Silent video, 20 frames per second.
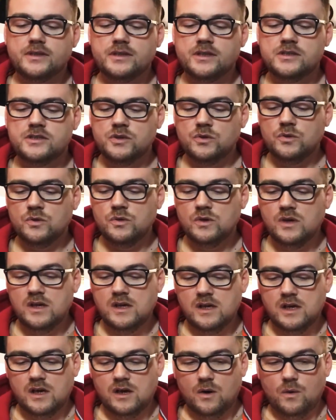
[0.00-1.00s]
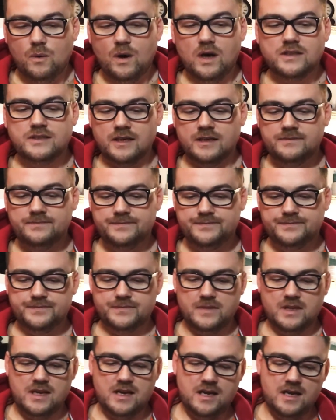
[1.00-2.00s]
So, what I've done,
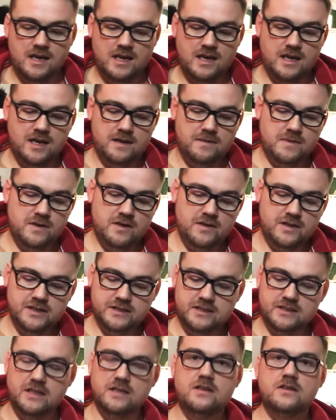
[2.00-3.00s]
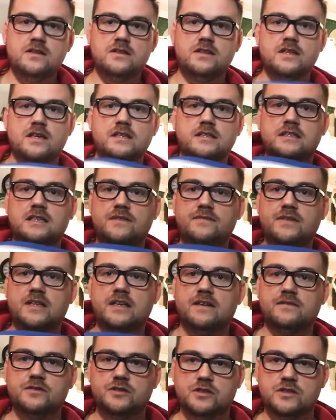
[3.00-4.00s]
now this is another thing David
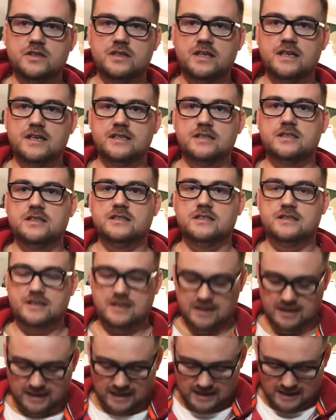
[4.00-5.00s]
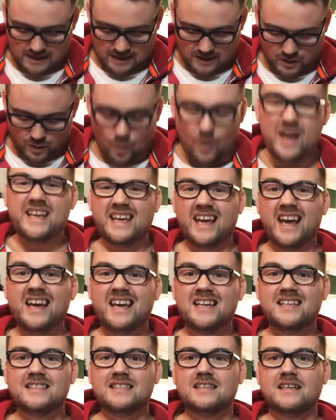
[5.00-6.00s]
gives you, like, just a kind of quick
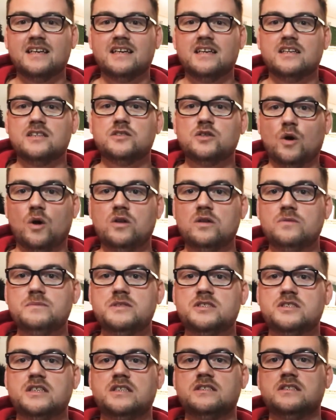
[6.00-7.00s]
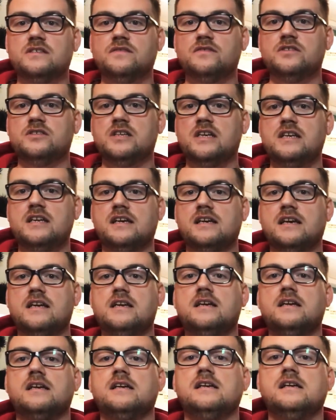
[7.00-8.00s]
guide to all the machines. If there's any kind
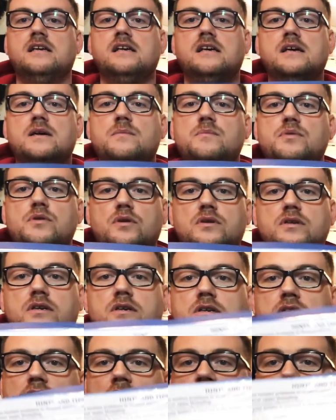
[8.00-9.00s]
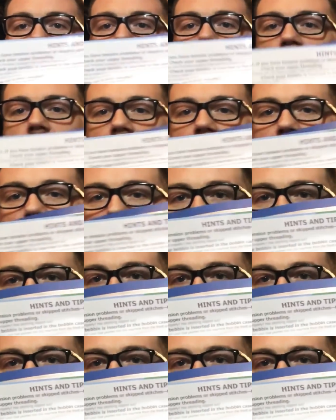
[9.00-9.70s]
of product, any kind of